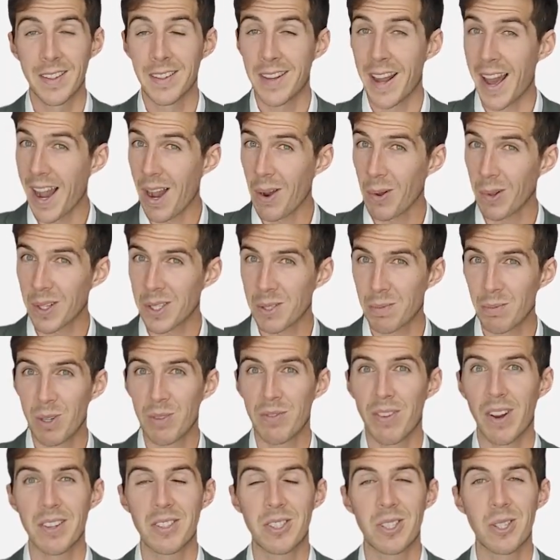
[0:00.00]
Now let's
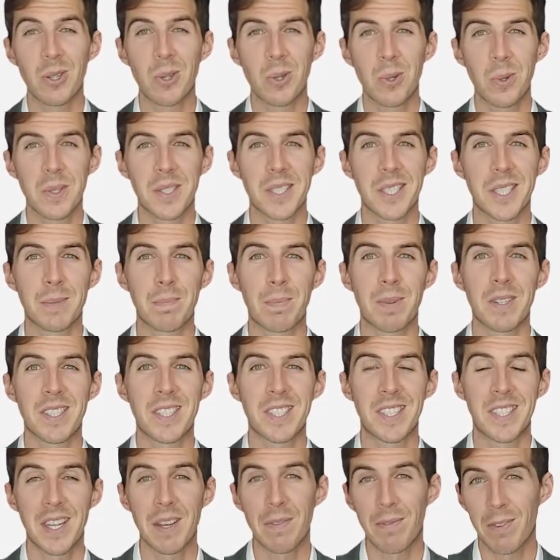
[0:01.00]
move on to
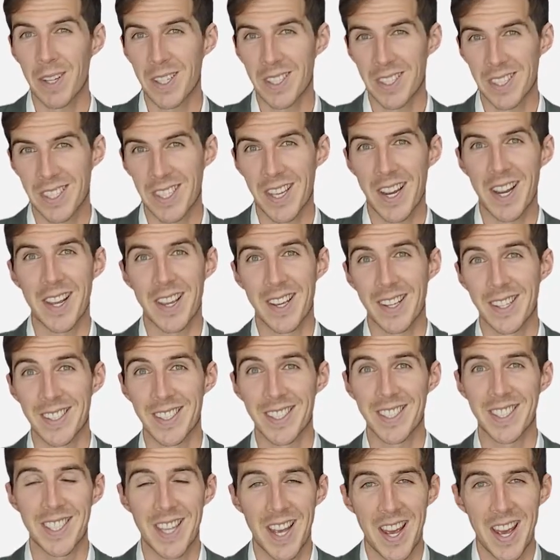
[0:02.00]
specific
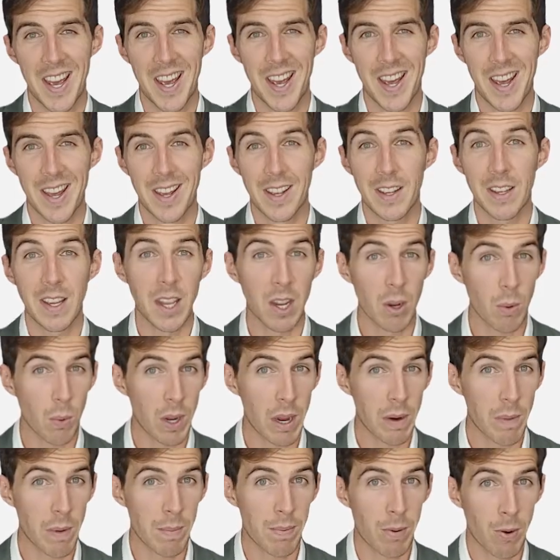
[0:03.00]
studies. Here
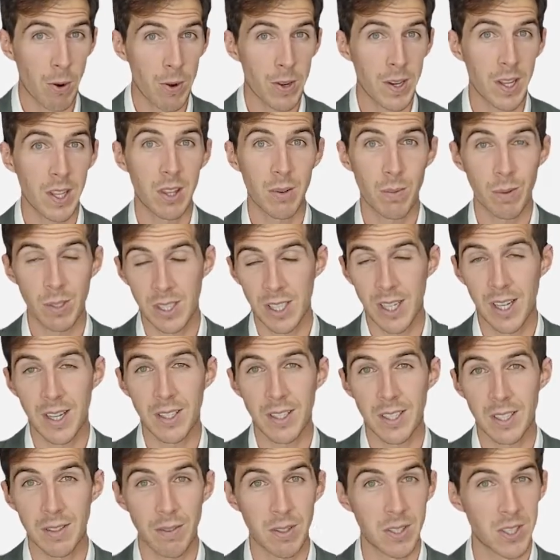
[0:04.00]
we are reporting the
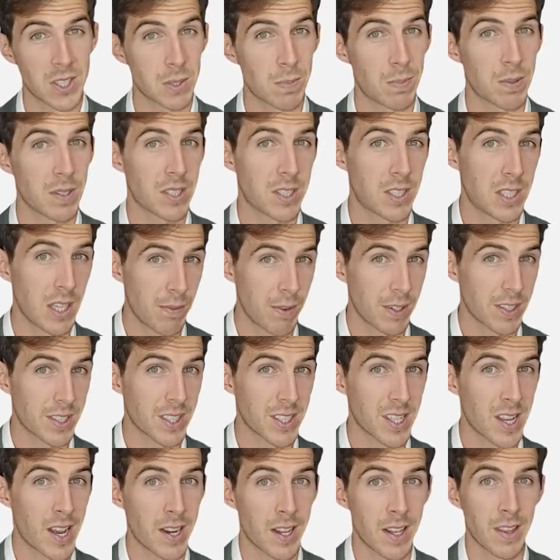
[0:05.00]
results of a specific
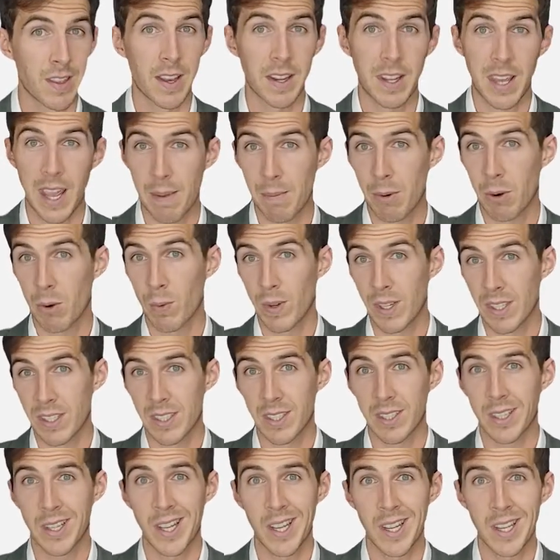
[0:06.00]
study that came out
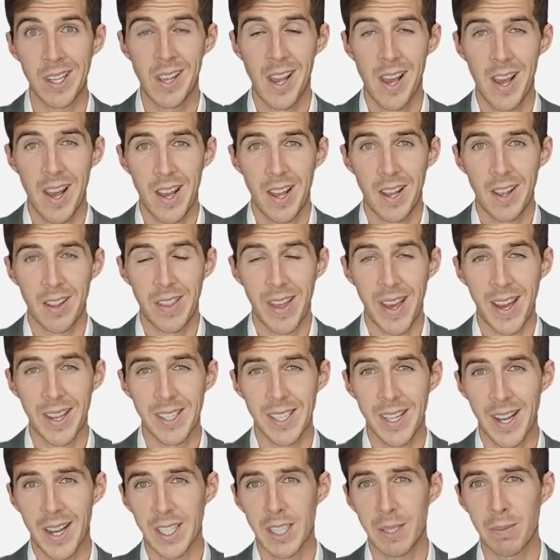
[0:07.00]
recently
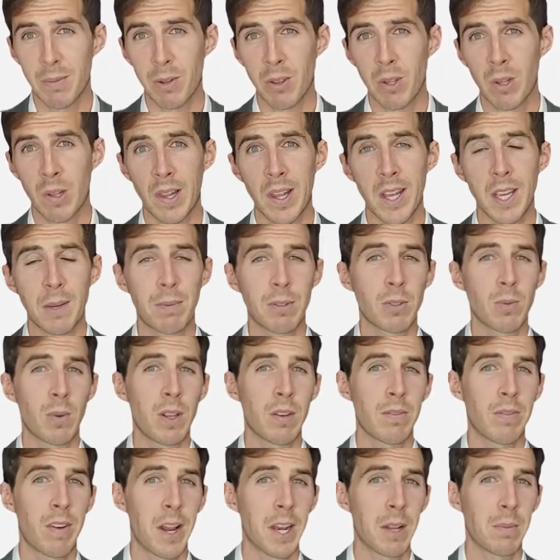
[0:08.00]
that talks about the link
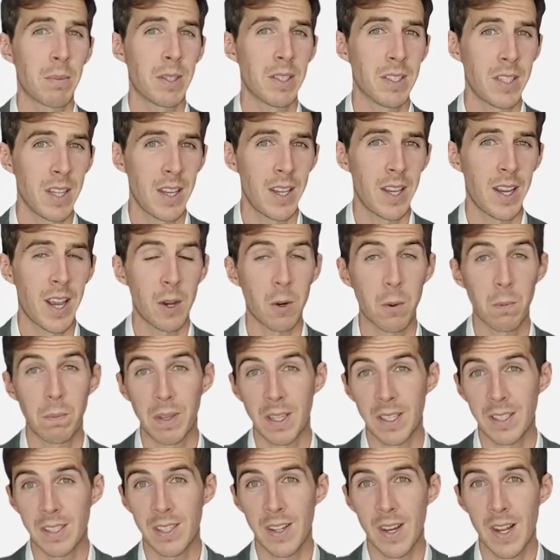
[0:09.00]
between vitamin D and
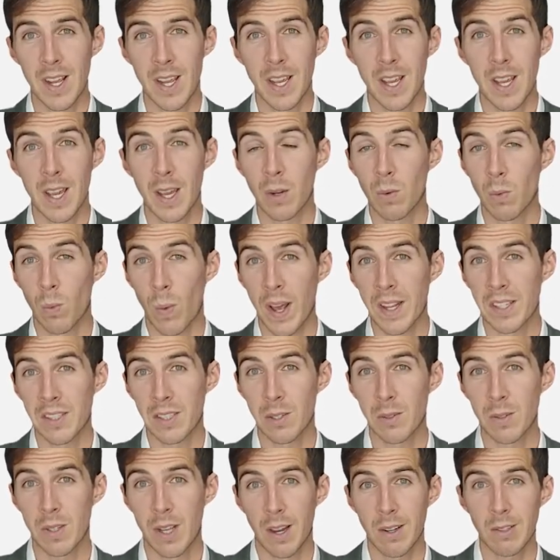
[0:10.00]
obesity in
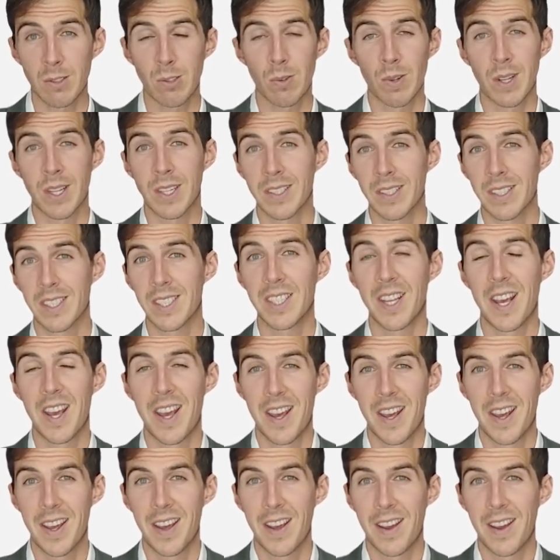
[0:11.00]
Western countries.